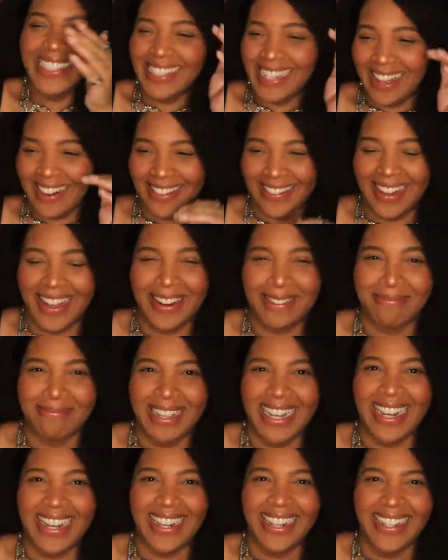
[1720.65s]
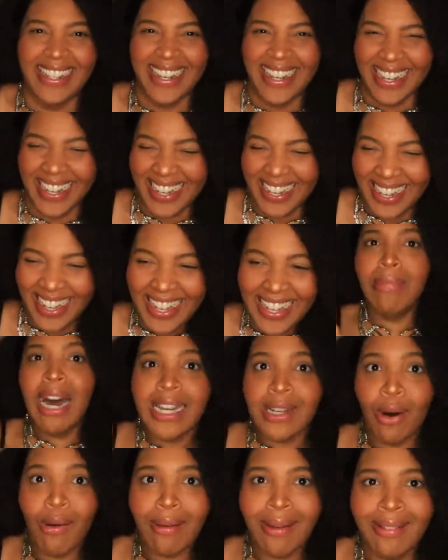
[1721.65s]
Sounded like me.
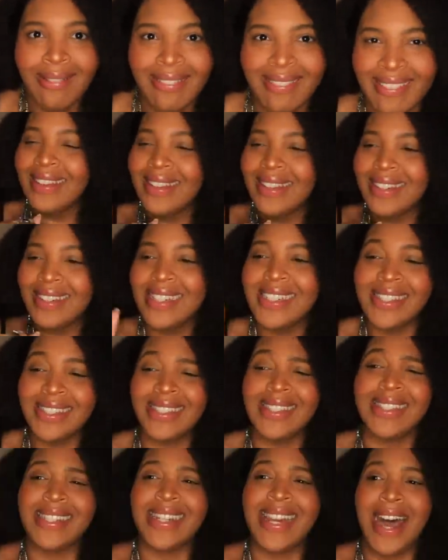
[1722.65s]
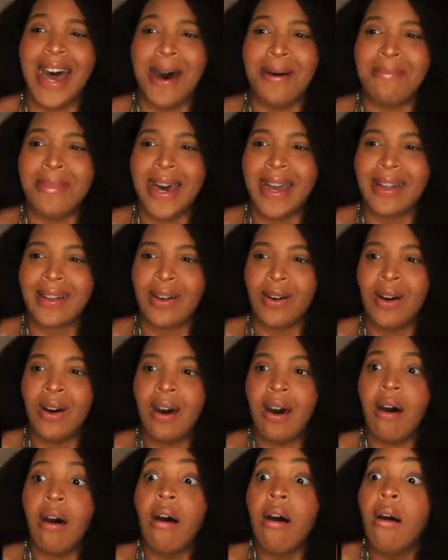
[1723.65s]
Michael! Just stop, Michael.
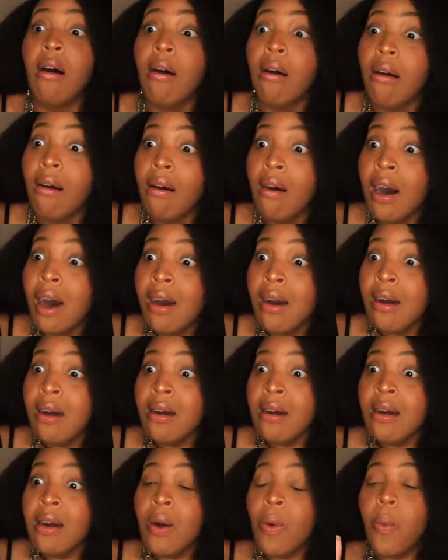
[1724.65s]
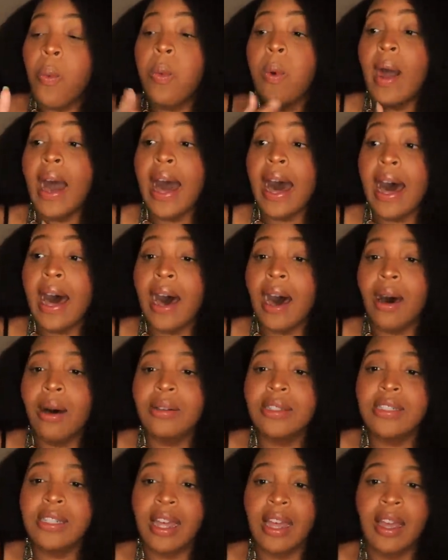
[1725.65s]
Oh, wow,
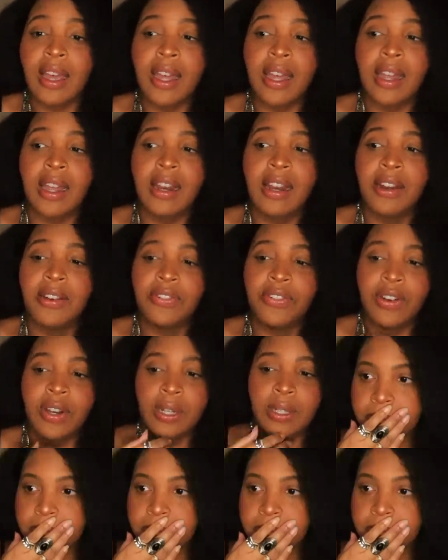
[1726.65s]
Dave.